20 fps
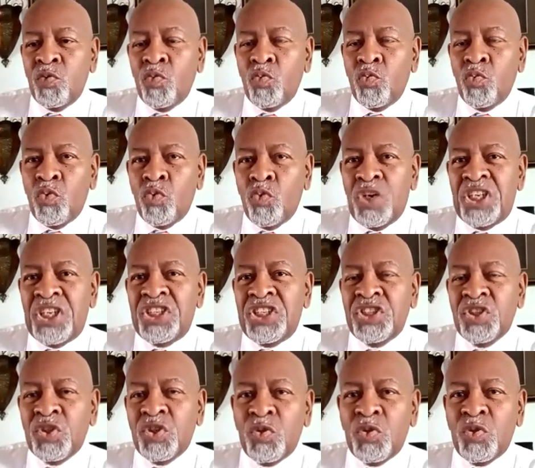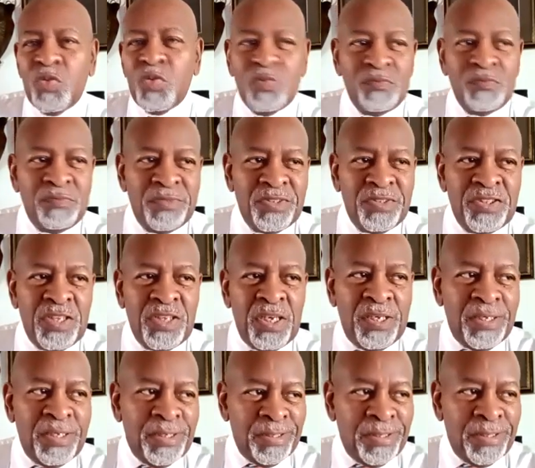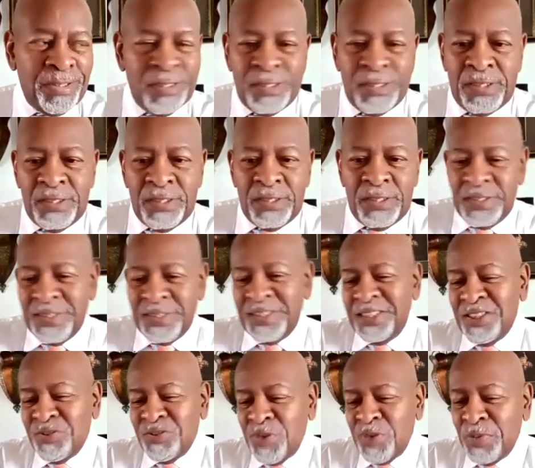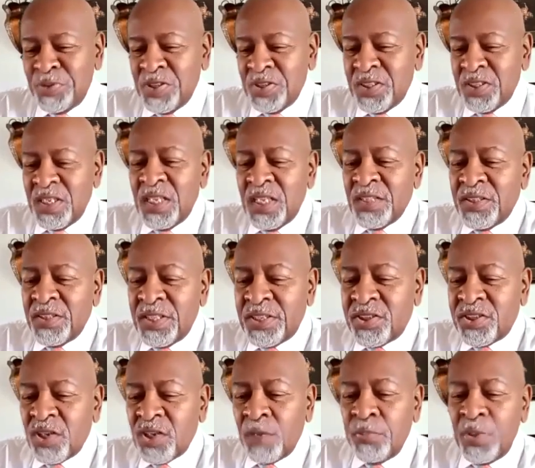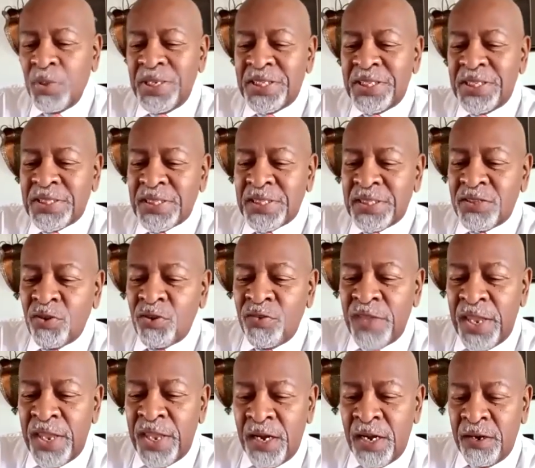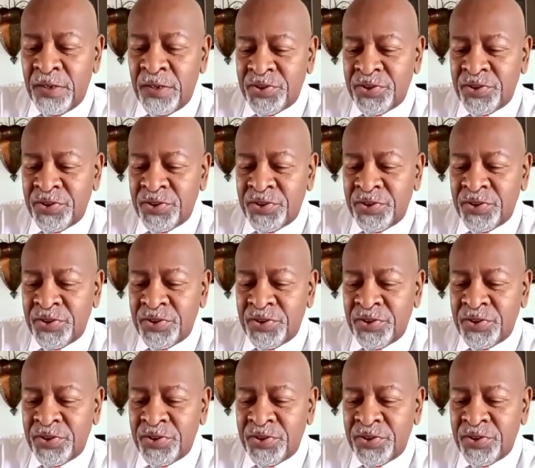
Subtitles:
racial disruption that took place during that era.